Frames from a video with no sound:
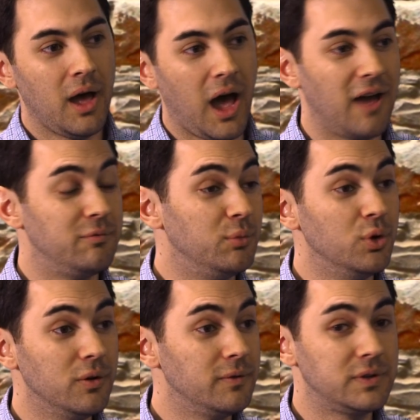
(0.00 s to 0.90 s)
I've
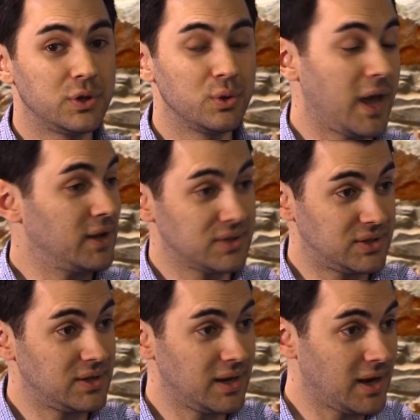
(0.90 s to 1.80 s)
moved to Kansas
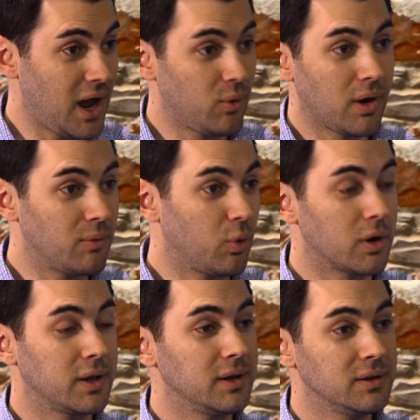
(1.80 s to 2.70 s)
City now, where I'm
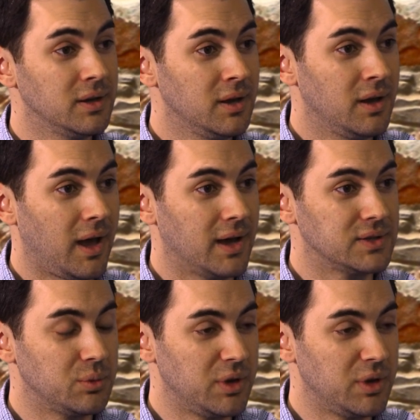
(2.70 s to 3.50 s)
working as a